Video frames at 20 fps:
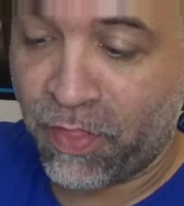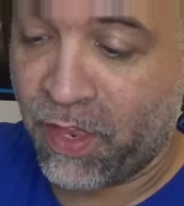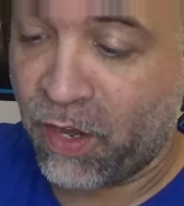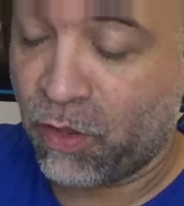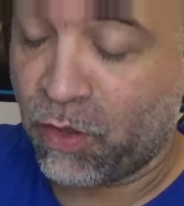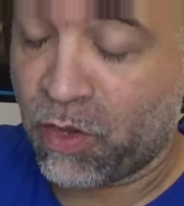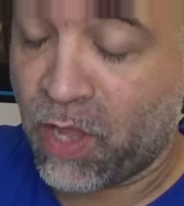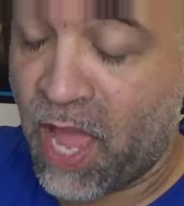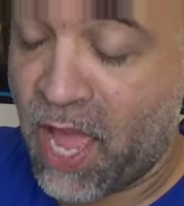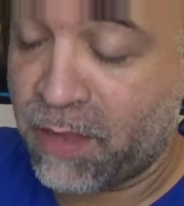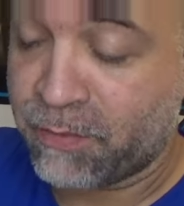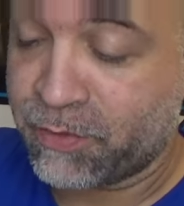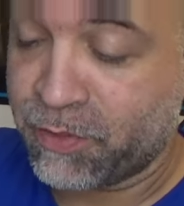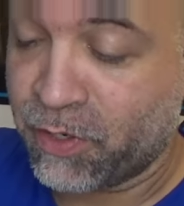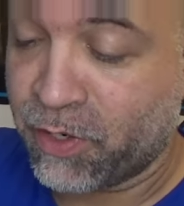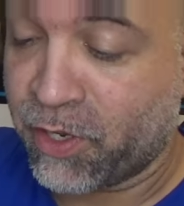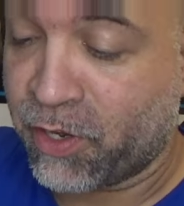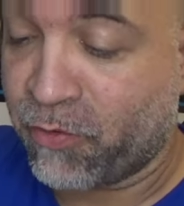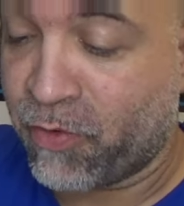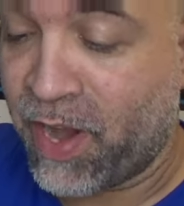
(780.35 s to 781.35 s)
they look
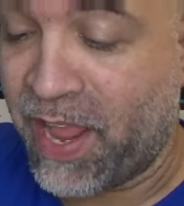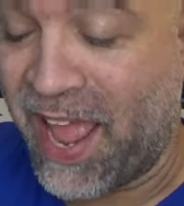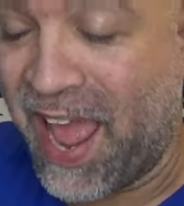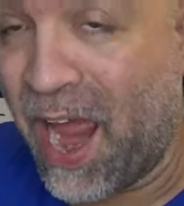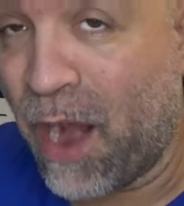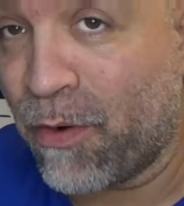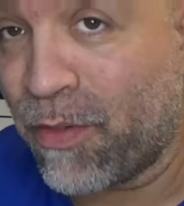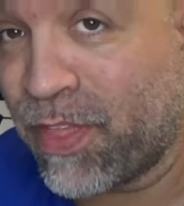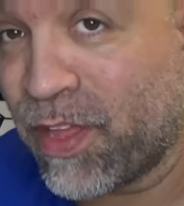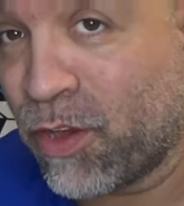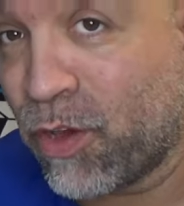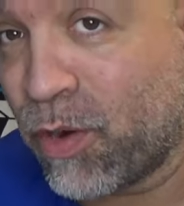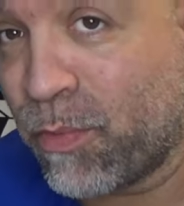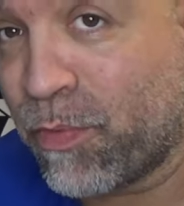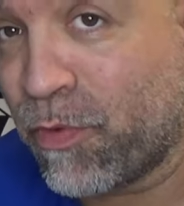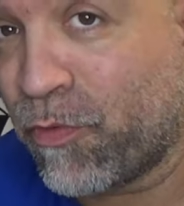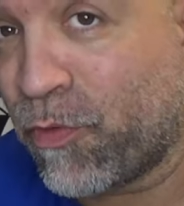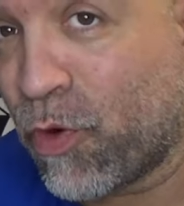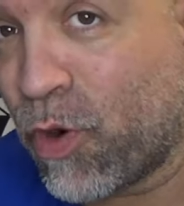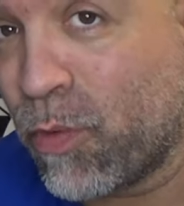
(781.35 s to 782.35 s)
absolutely great. How are they gonna
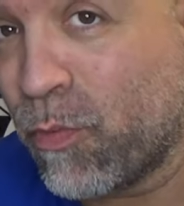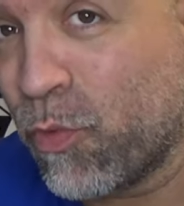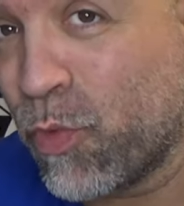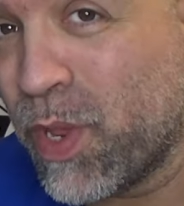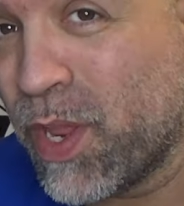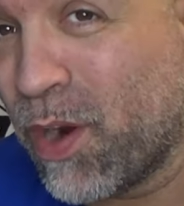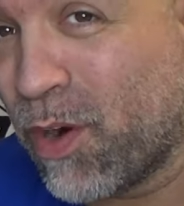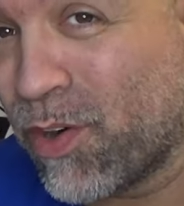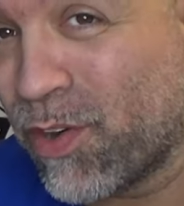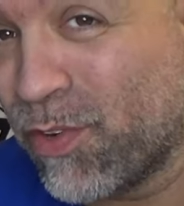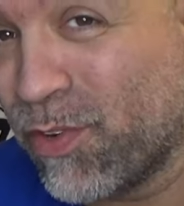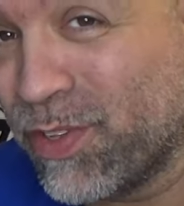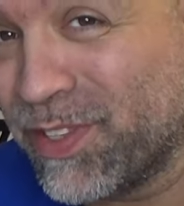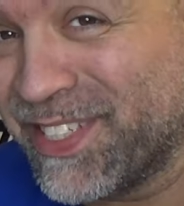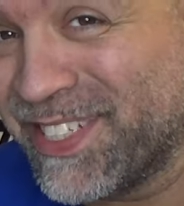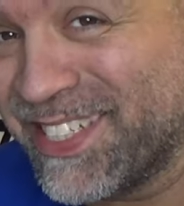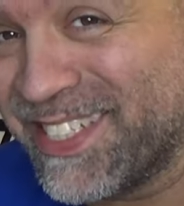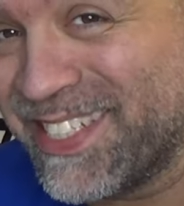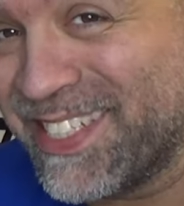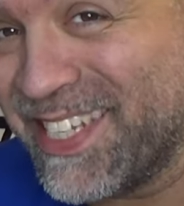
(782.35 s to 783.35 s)
perform? We are going
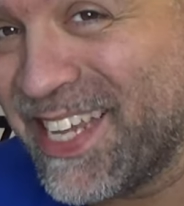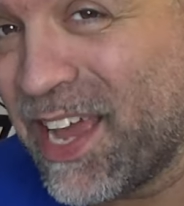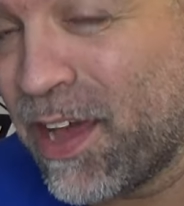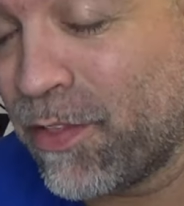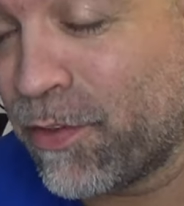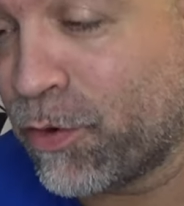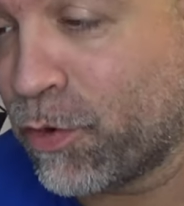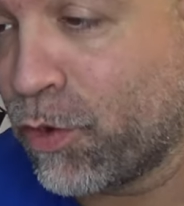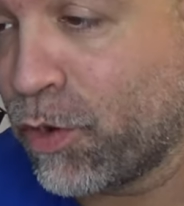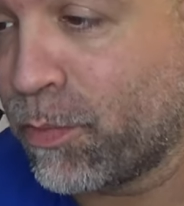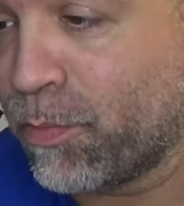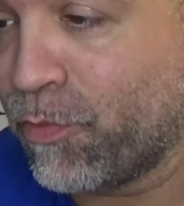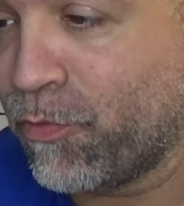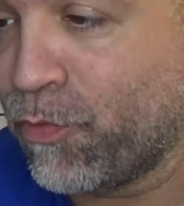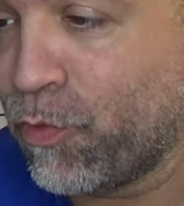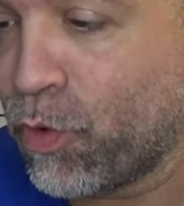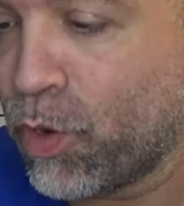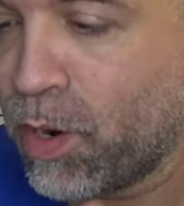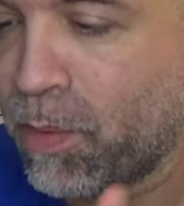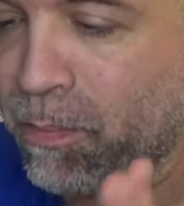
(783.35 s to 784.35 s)
to see how they're gonna
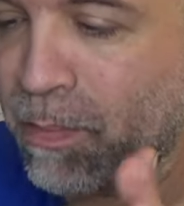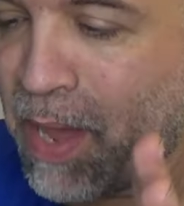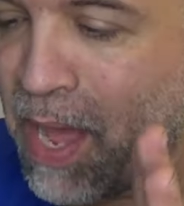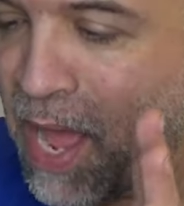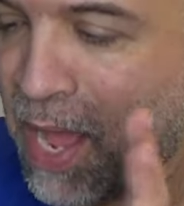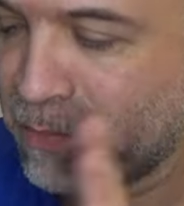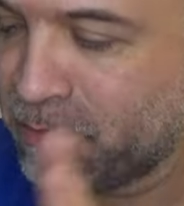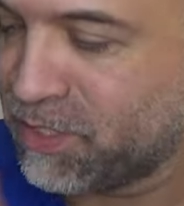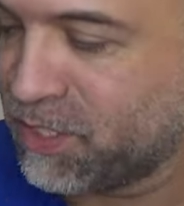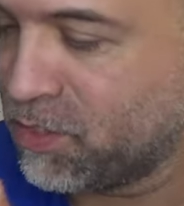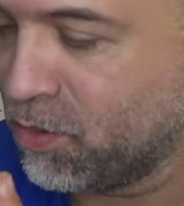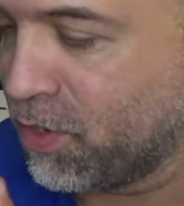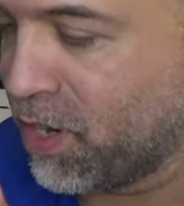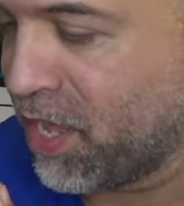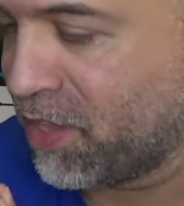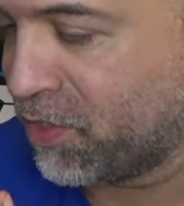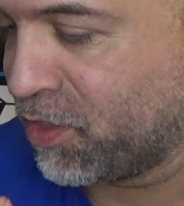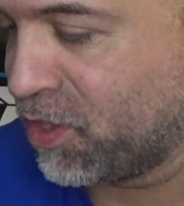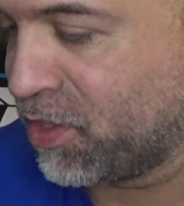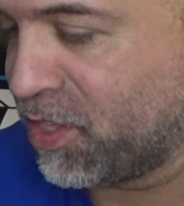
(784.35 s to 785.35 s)
perform. I'm still
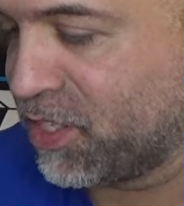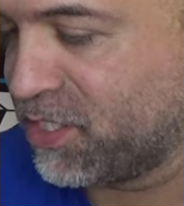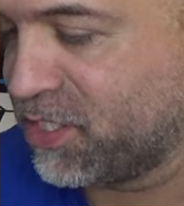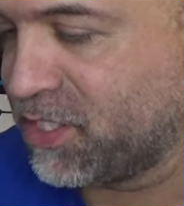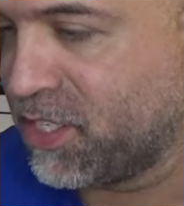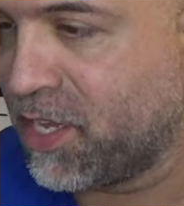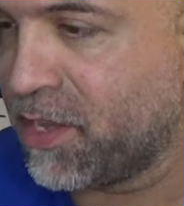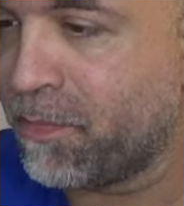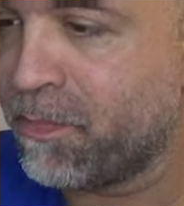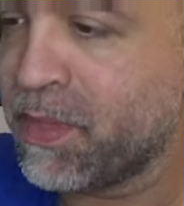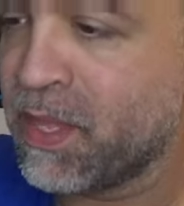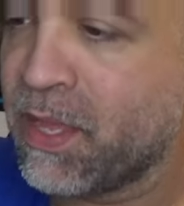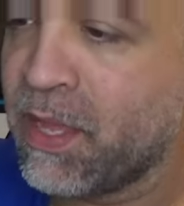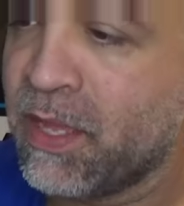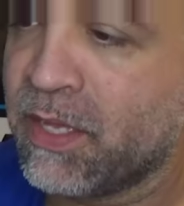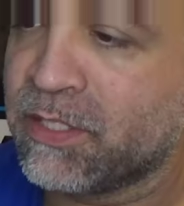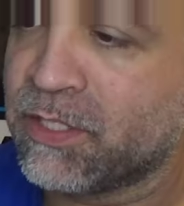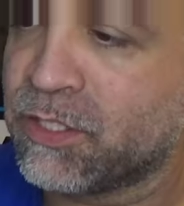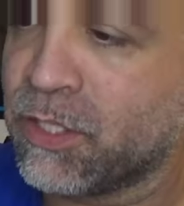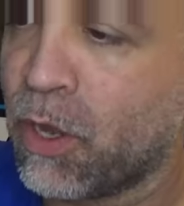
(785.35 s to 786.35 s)
not done this thing.
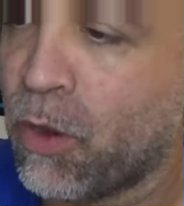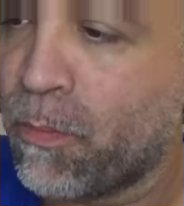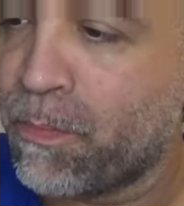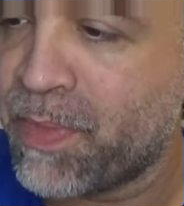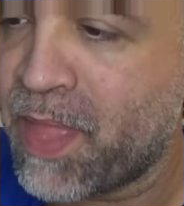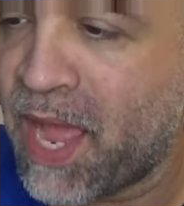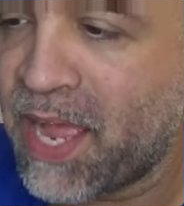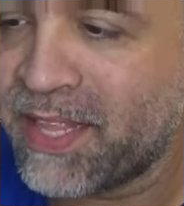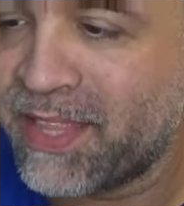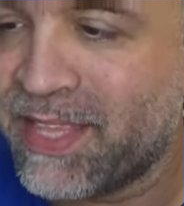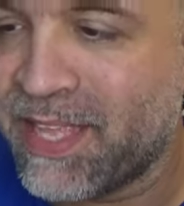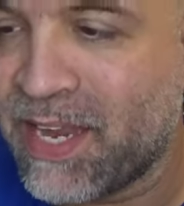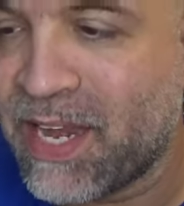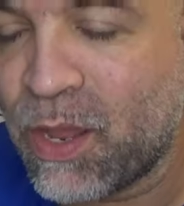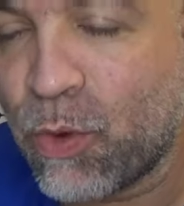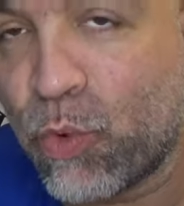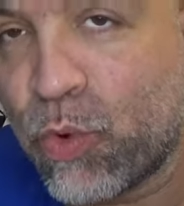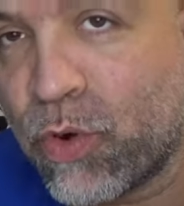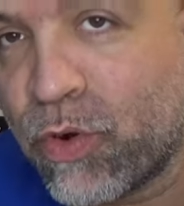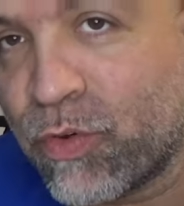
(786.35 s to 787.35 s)
So I
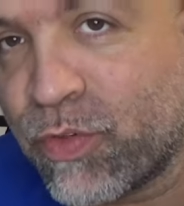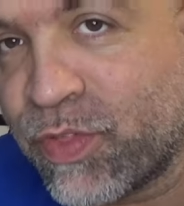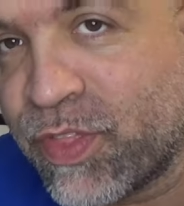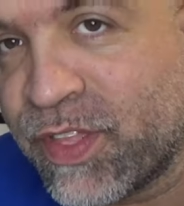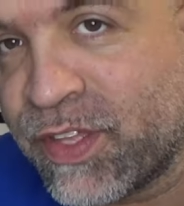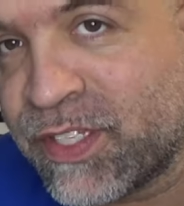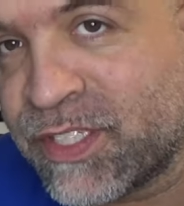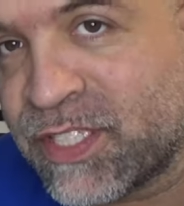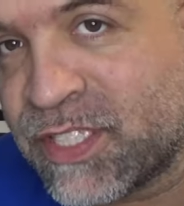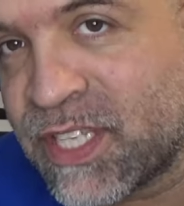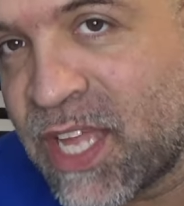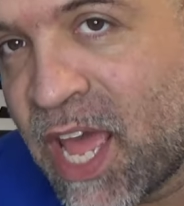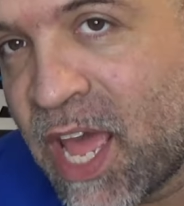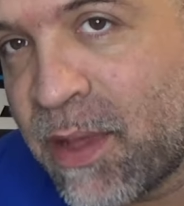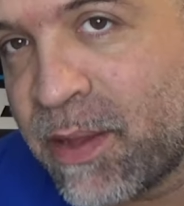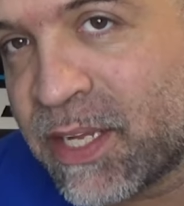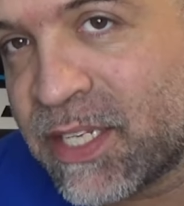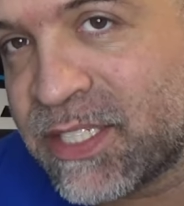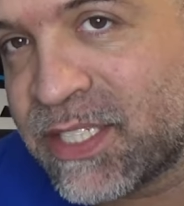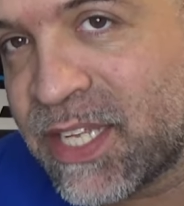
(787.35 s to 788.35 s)
did order this
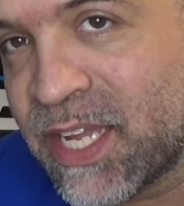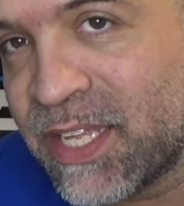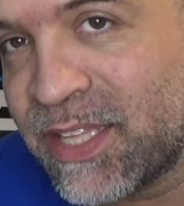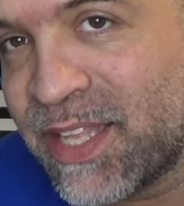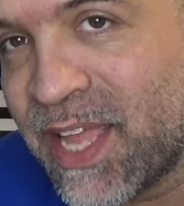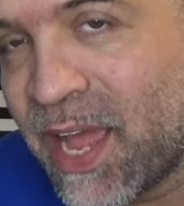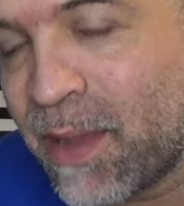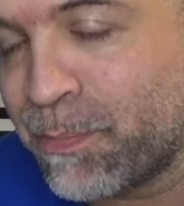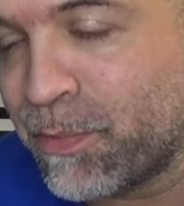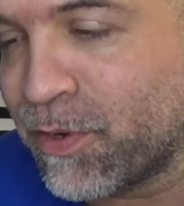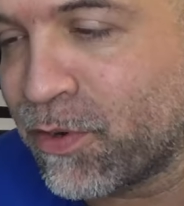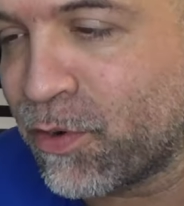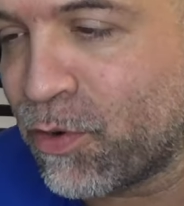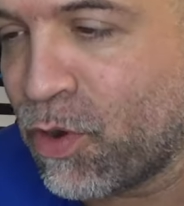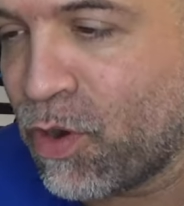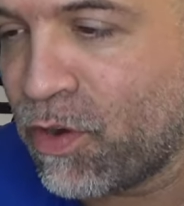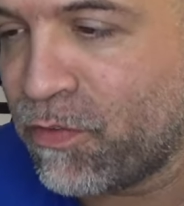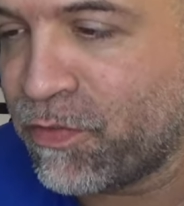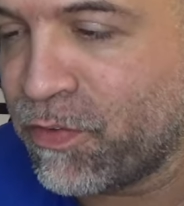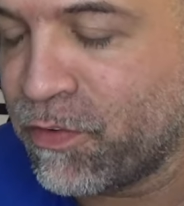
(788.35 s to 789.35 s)
hex adapter
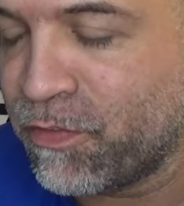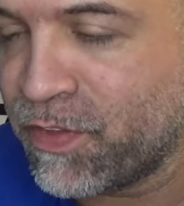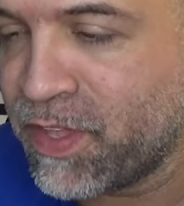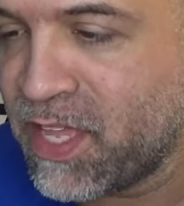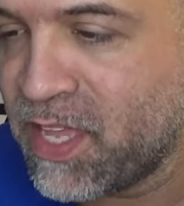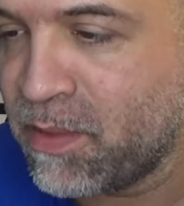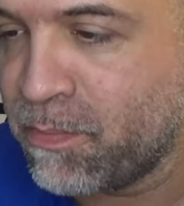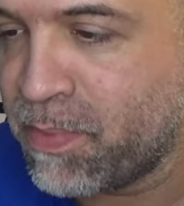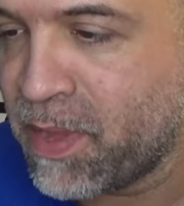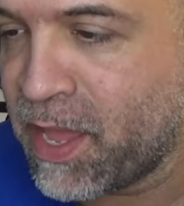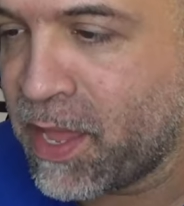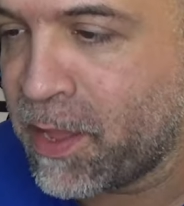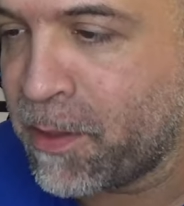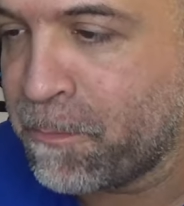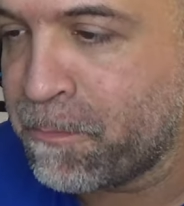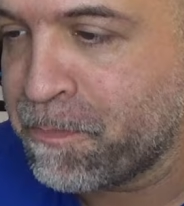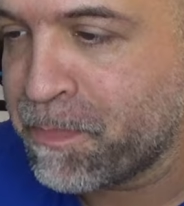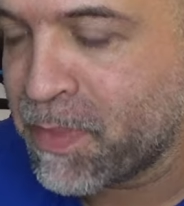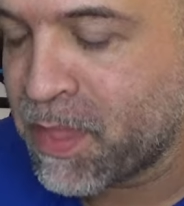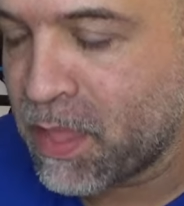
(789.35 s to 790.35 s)
off of
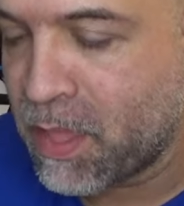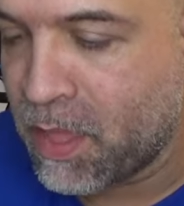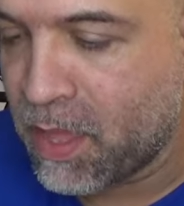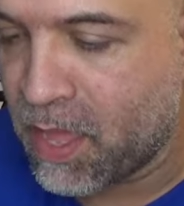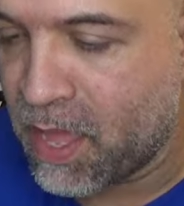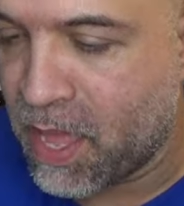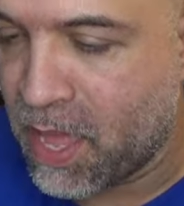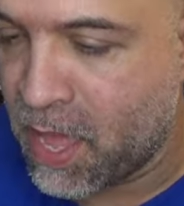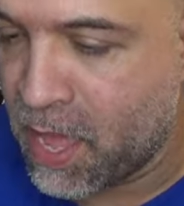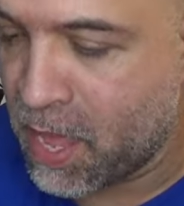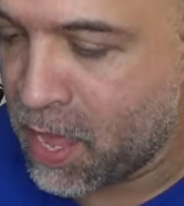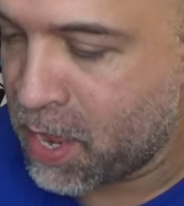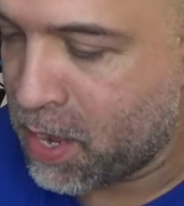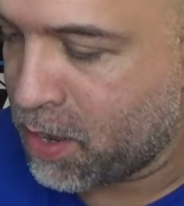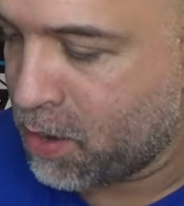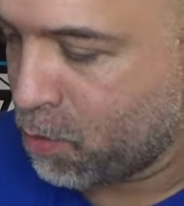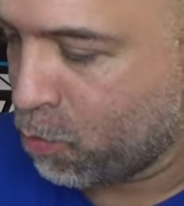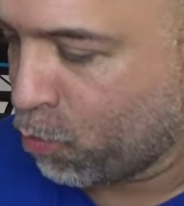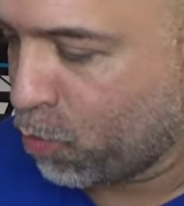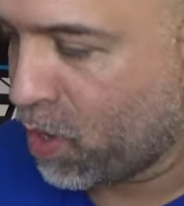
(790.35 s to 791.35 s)
eBay.
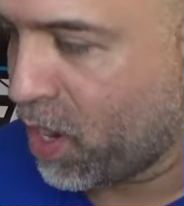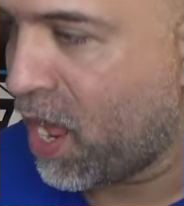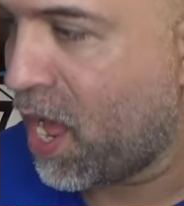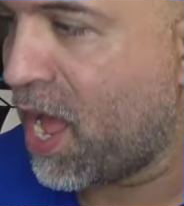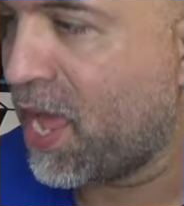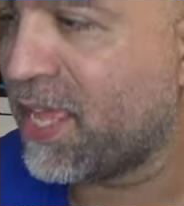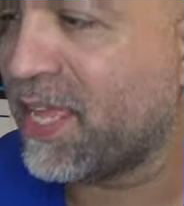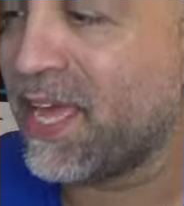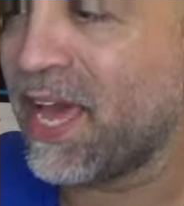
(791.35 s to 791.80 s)
And what I